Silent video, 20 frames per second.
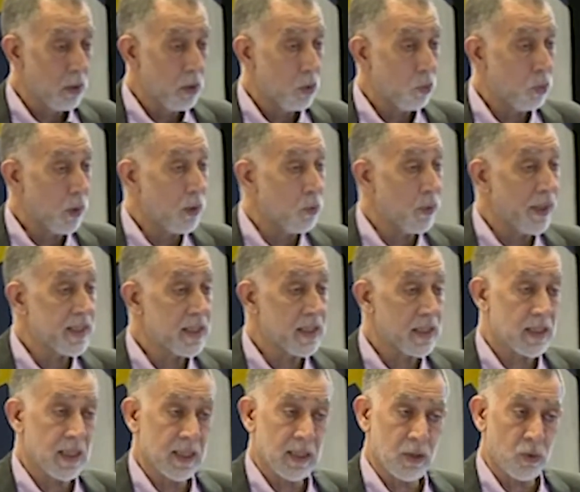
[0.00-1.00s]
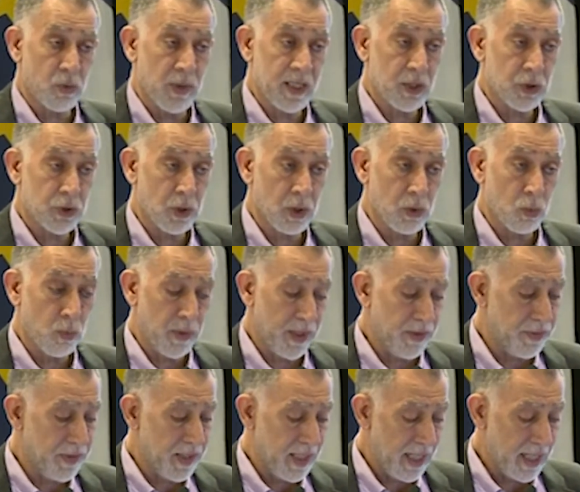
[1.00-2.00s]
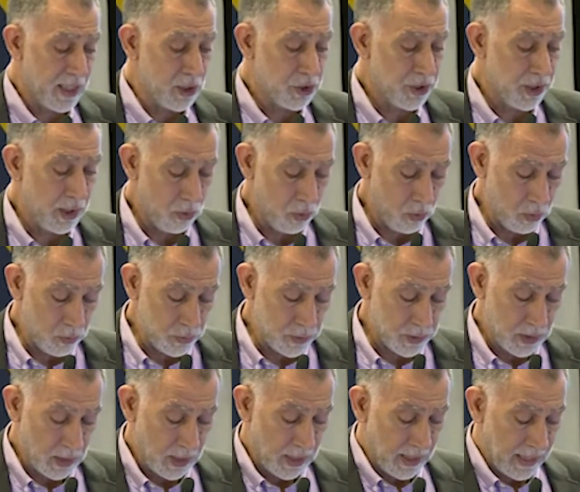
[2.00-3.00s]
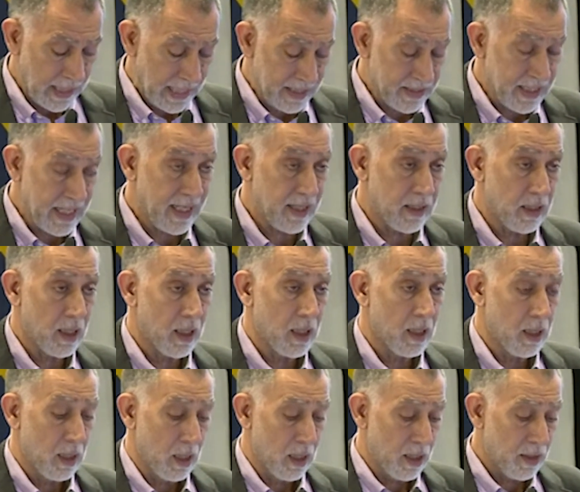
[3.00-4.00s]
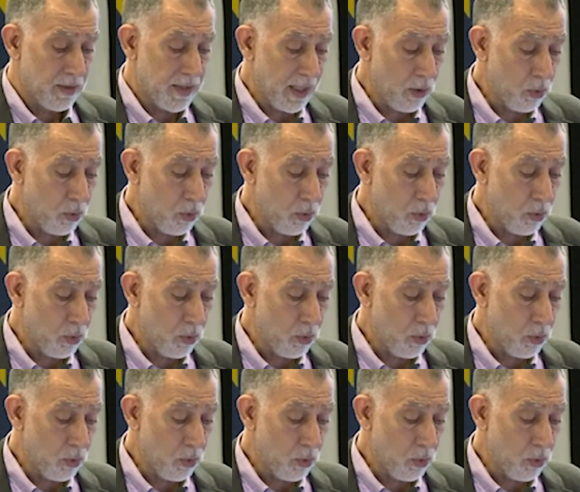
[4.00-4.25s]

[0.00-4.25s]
win-win situation with NGOs, and then there